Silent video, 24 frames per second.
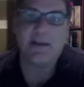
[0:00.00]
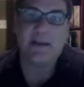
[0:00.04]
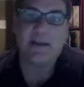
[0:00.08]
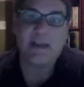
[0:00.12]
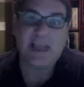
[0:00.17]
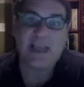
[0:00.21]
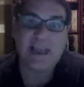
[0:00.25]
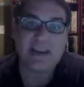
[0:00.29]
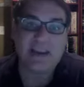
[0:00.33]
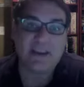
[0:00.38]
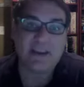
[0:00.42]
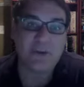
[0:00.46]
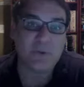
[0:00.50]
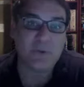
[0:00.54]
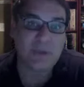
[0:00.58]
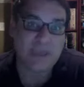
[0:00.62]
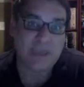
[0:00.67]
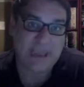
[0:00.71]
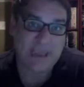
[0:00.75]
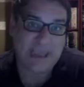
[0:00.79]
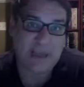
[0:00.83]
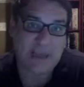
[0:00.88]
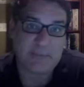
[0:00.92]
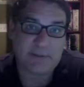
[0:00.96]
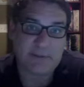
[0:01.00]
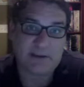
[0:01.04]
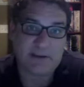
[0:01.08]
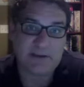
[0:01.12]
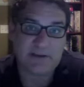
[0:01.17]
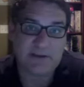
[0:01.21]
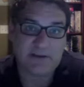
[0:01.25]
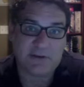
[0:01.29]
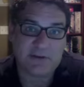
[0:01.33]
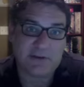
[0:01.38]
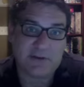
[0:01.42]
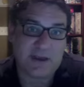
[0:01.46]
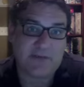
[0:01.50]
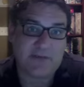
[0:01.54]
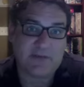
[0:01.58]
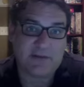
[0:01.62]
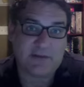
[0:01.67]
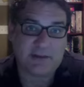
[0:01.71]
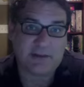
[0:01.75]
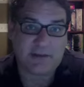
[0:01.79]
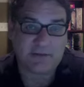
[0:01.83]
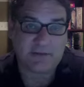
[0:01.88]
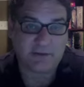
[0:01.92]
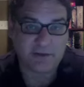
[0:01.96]
and you can't because you
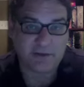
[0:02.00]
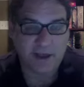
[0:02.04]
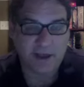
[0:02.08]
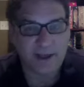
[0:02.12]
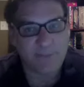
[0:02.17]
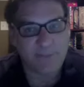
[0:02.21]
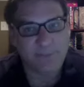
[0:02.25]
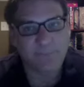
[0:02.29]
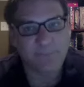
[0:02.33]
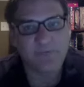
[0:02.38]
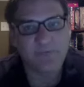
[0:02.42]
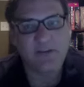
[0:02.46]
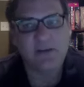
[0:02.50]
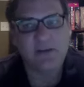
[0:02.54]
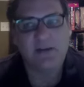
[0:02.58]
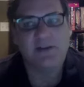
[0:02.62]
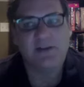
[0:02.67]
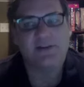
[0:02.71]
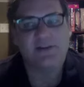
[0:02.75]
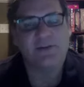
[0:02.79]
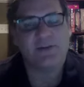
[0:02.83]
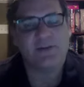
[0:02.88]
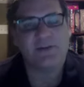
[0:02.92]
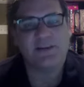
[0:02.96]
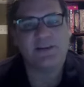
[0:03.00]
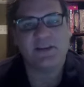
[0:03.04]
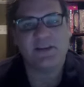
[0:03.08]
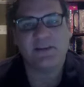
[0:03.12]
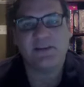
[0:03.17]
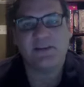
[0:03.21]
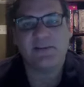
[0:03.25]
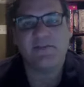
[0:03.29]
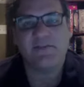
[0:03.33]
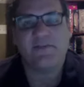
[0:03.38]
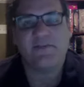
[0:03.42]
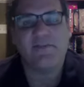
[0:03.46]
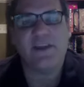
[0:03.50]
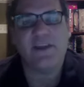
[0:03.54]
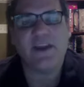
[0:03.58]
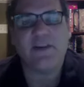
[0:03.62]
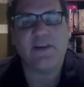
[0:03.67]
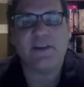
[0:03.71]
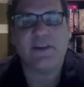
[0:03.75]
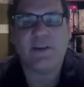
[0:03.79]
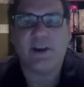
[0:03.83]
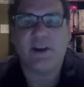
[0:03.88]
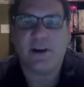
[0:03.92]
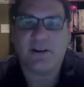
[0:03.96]
haven't leveled up. So it's going to be
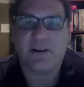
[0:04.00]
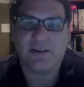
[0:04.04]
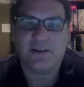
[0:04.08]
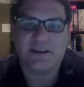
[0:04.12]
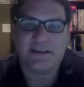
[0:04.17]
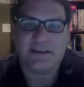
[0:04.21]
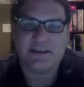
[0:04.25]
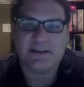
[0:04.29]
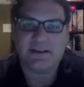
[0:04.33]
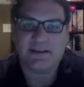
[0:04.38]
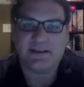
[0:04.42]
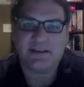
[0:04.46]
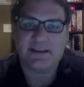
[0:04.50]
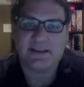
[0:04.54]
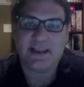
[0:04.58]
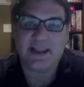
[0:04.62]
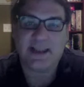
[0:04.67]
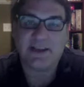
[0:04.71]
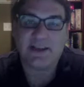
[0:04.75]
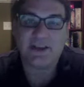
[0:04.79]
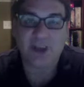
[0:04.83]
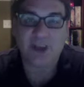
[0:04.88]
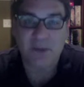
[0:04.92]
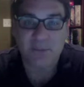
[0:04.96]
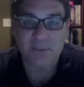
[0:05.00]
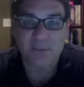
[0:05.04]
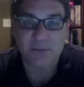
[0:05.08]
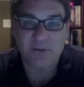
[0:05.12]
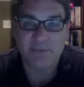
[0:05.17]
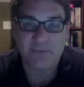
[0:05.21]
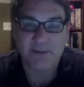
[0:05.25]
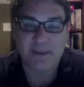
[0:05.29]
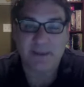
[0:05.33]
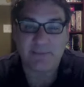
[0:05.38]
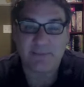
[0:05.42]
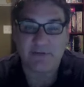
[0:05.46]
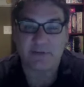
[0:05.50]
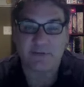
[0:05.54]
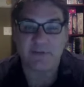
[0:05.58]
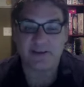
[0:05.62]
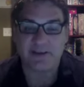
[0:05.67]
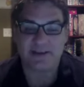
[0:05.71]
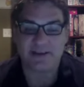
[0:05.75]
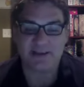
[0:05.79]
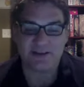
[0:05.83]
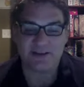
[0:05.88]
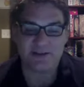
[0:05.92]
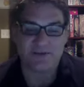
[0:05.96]
very hard to catch up with people
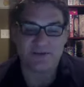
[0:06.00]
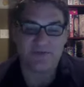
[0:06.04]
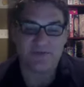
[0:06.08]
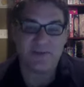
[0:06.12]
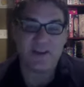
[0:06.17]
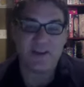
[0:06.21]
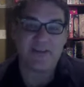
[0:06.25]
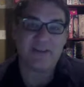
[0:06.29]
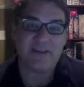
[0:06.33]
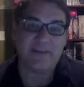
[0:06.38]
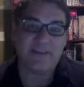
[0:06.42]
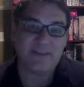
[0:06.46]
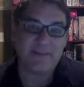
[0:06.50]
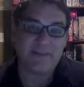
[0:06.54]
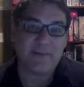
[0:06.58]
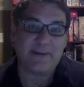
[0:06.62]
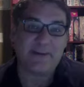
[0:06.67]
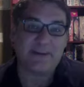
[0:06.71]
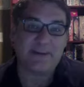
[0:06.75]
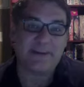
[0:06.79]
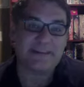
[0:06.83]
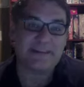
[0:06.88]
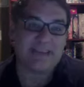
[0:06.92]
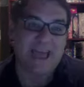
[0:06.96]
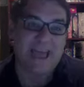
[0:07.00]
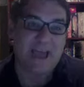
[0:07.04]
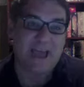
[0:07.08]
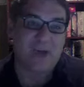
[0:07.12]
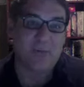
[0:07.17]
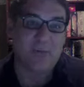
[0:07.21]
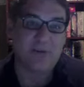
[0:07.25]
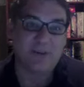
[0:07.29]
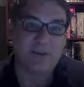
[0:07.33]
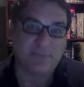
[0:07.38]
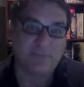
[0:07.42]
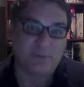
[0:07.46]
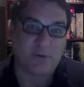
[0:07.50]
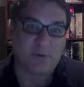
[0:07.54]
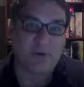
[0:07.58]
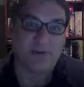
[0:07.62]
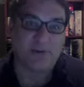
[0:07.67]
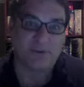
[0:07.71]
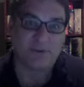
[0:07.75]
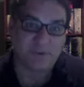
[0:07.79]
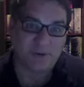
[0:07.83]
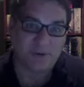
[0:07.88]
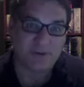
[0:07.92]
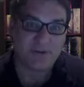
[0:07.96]
because you're very limited into how many
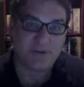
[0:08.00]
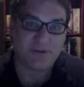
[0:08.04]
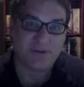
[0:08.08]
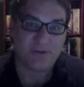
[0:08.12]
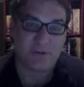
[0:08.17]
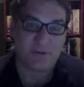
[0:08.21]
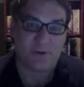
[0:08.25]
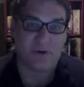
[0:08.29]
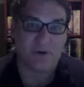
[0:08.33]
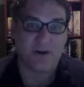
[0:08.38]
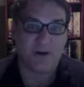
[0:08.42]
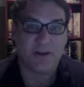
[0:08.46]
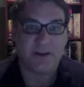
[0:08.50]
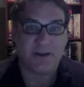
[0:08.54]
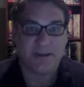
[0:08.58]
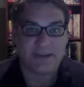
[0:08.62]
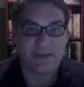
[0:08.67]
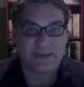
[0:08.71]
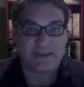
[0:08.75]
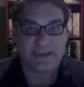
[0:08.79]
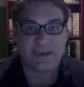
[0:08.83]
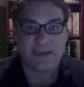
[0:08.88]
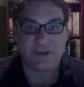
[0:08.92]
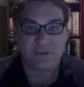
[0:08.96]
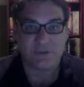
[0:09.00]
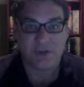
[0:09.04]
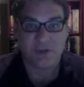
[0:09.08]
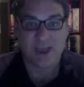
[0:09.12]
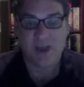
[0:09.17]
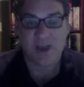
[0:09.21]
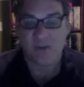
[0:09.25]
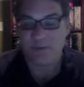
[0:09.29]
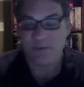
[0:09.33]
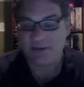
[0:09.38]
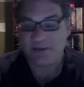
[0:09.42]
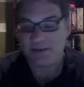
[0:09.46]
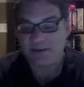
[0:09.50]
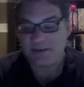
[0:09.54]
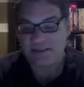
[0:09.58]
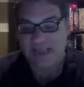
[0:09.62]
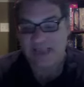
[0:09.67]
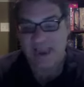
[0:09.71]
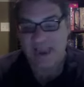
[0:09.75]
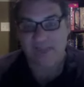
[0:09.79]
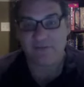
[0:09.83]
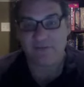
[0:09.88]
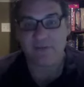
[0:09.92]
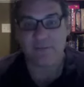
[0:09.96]
points you can score each round because
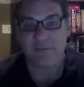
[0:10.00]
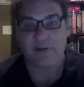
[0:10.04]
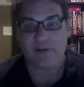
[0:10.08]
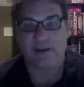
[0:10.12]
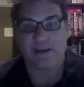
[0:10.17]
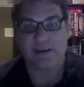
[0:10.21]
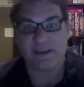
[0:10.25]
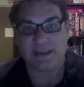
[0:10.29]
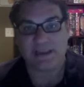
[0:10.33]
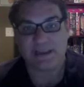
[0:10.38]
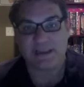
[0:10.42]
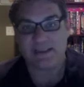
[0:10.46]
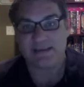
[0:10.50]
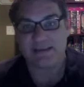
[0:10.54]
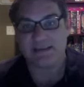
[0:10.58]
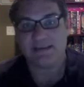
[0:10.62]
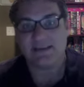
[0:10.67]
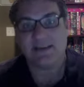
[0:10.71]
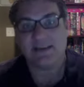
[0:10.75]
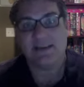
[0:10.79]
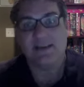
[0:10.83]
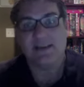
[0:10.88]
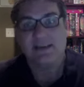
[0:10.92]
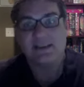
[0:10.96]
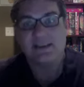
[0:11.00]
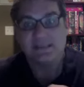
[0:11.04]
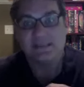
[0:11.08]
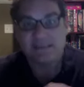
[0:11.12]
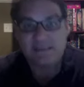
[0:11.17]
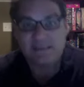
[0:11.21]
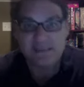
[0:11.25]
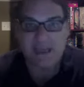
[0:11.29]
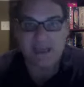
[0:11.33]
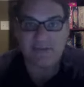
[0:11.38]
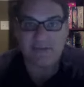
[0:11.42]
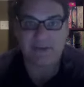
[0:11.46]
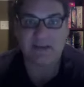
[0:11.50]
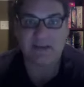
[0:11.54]
everybody gets 7